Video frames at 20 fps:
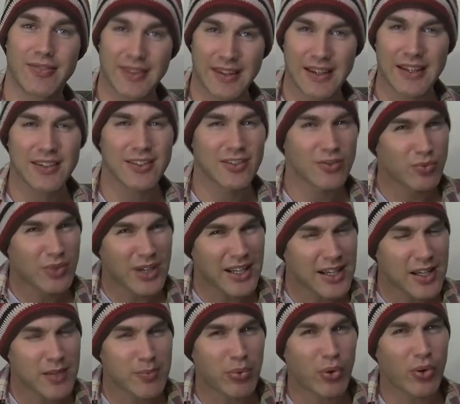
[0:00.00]
Yeah,
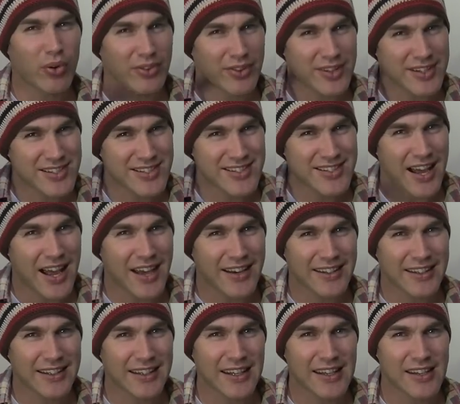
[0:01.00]
really important this
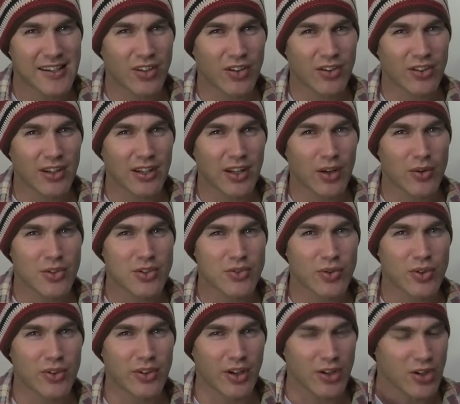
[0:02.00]
starting and ending on the
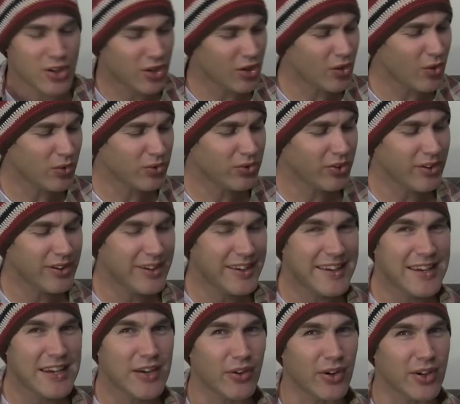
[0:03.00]
lowest root note. You can also
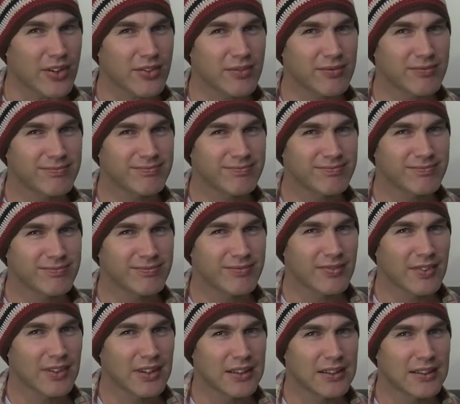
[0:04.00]
hear it.
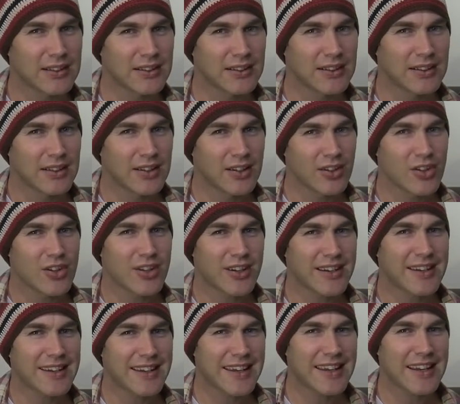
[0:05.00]
You
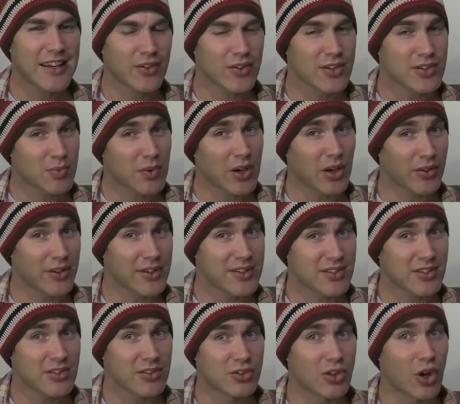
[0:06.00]
can hear as well
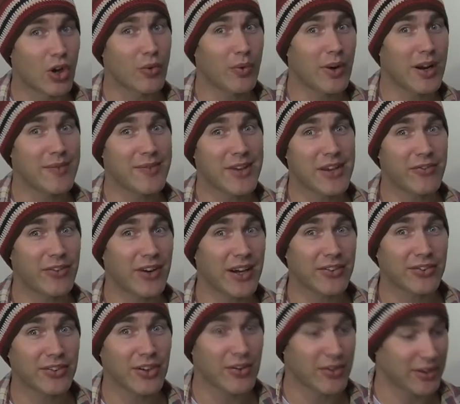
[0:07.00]
this do re mi
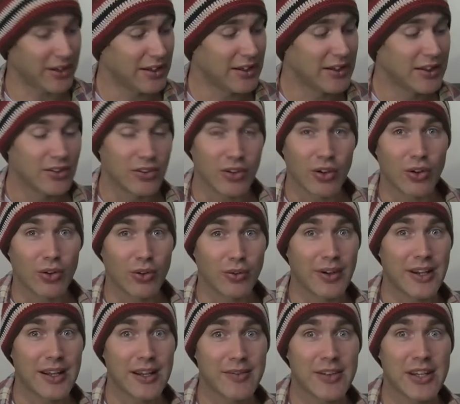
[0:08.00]
fa so thing. Do
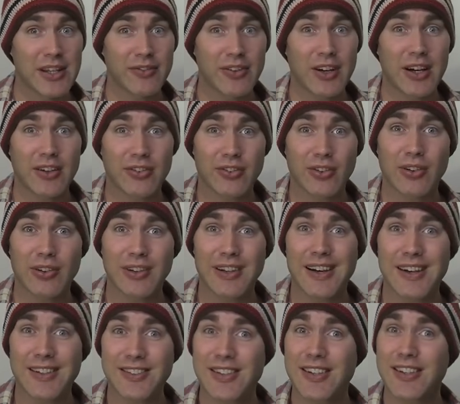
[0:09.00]
re mi fa So
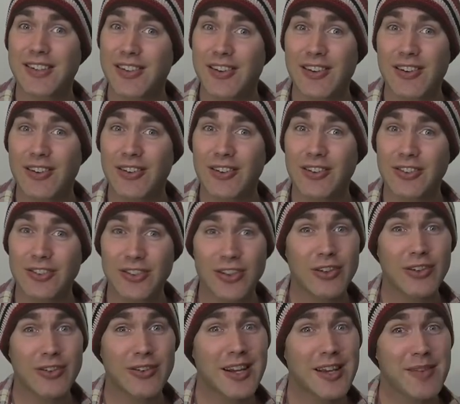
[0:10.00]
la ti do,
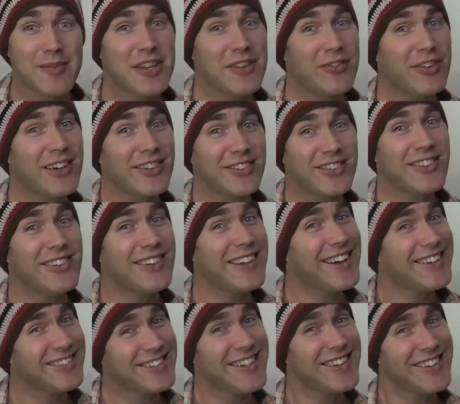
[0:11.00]
do re mi fa So
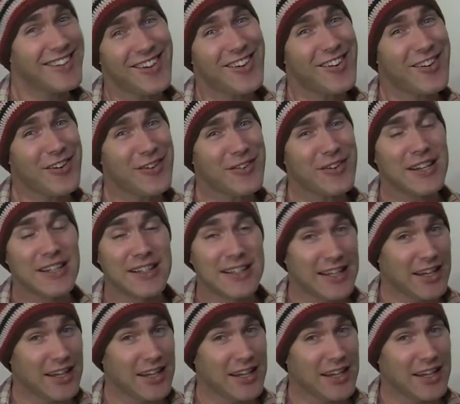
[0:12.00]
la ti do.